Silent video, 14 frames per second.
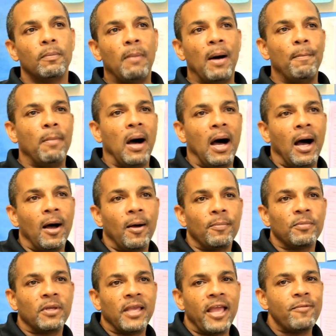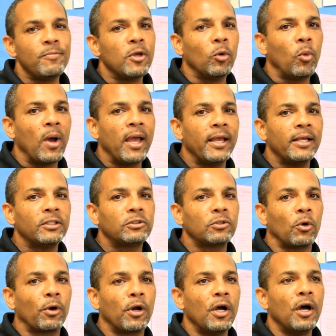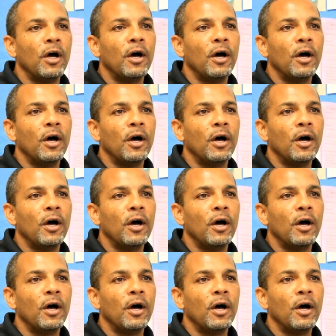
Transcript: my mom gave me away so